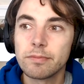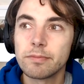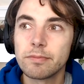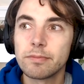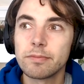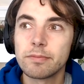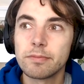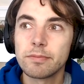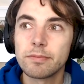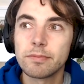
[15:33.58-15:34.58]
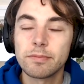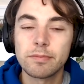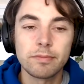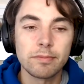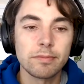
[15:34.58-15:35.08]

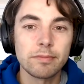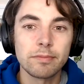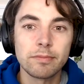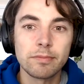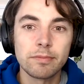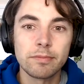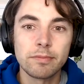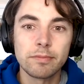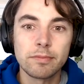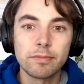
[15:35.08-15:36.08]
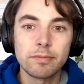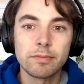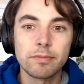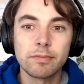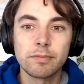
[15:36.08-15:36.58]

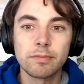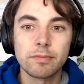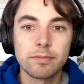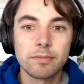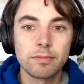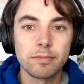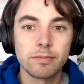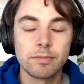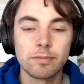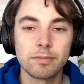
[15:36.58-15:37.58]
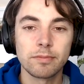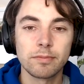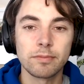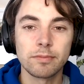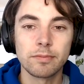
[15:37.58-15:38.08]

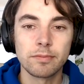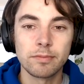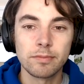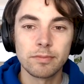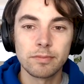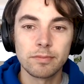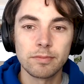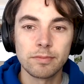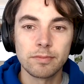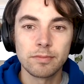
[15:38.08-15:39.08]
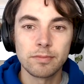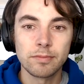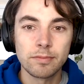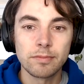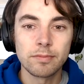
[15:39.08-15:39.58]

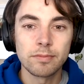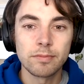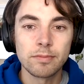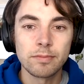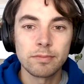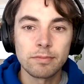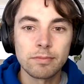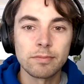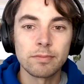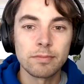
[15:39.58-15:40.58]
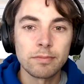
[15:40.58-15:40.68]
(not speaking)